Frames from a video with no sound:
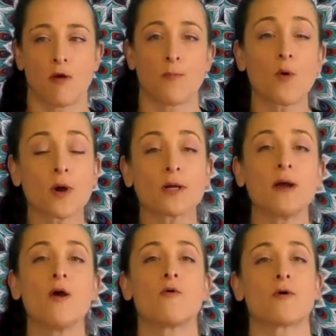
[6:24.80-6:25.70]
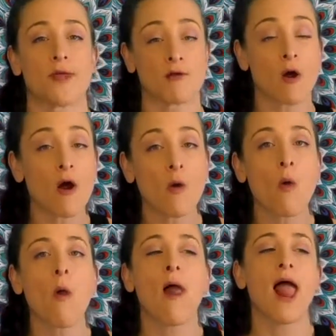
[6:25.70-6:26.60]
are born, or they grow,
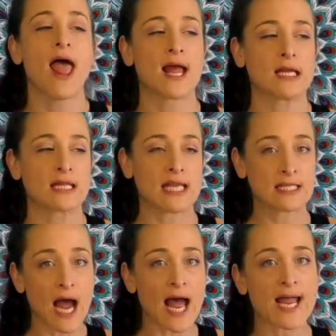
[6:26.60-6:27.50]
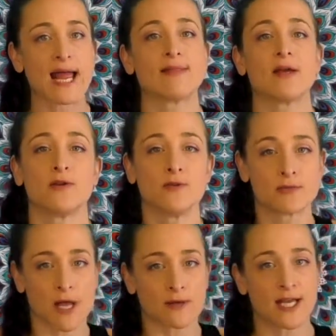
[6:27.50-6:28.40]
and they die, and then a new
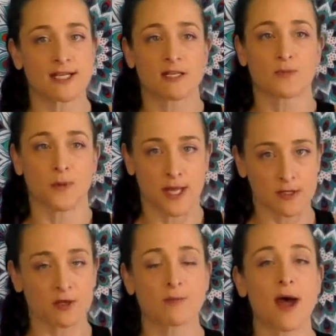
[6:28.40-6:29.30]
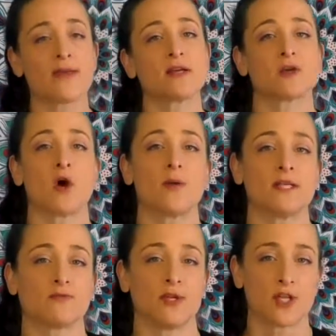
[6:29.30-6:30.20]
cell takes its place. So your body is
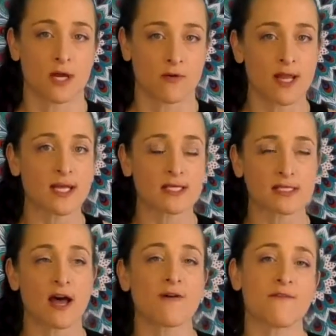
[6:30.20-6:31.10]
always regenerating itself.